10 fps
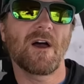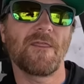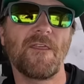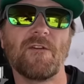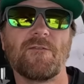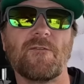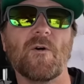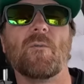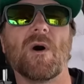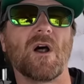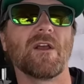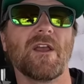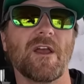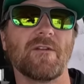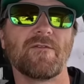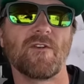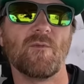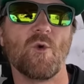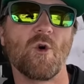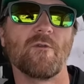I think Phil Monahan
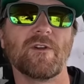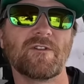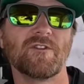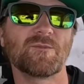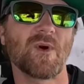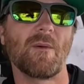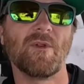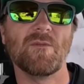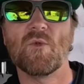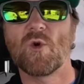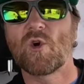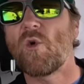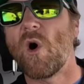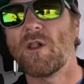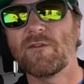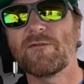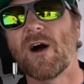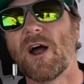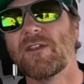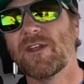from Orvis is probably more
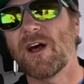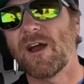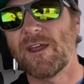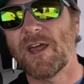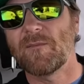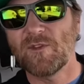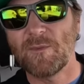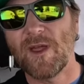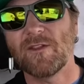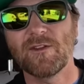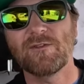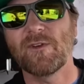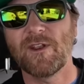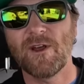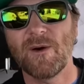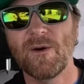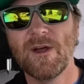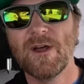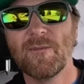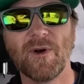qualified than I am to make this video,
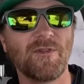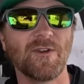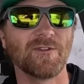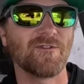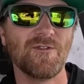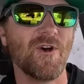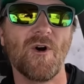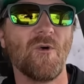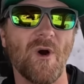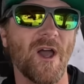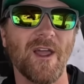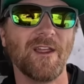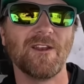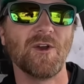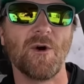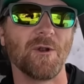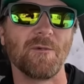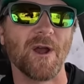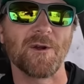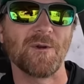but there's no way he'd go on
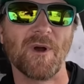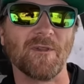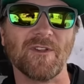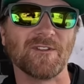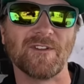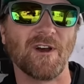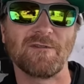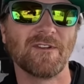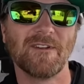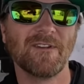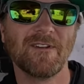record about this stuff.